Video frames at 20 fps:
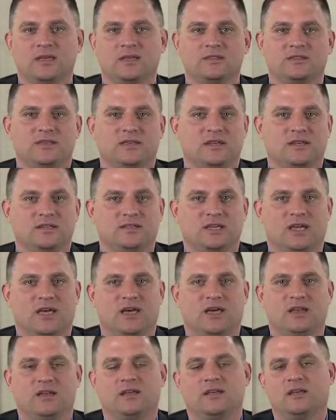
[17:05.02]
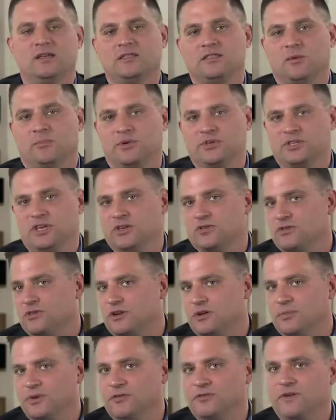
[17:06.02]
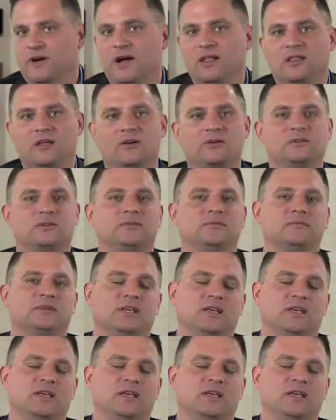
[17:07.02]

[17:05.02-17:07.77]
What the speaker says: So they design the procedure that will be followed,